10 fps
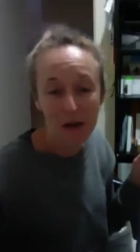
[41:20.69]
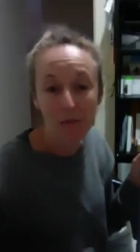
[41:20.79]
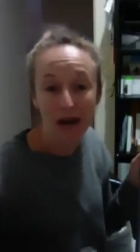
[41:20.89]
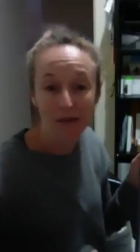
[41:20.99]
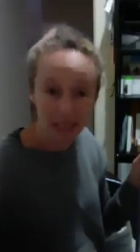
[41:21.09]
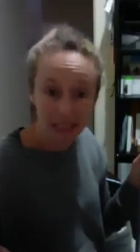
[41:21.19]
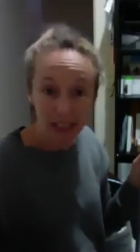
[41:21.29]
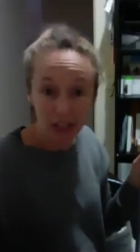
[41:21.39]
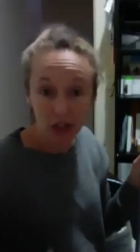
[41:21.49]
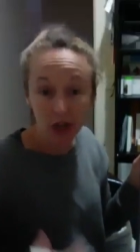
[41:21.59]
But,
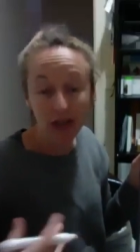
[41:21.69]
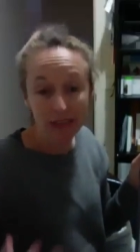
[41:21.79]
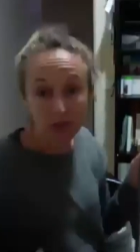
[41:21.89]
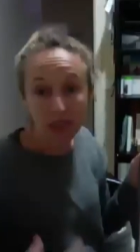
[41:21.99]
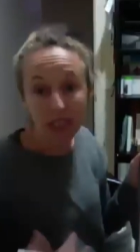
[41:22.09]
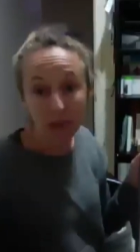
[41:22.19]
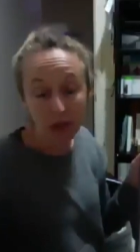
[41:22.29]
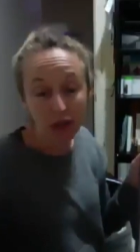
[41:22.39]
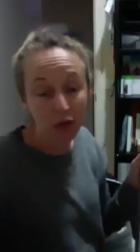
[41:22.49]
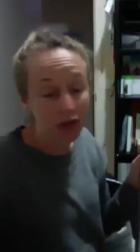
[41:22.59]
you know, it's really
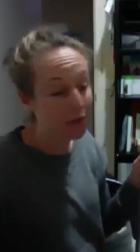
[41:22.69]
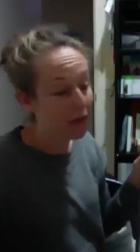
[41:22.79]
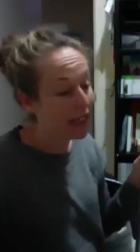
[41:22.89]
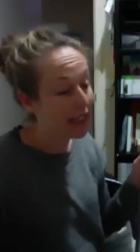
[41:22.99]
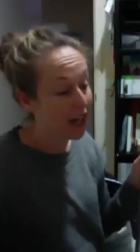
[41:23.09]
what you want to make it.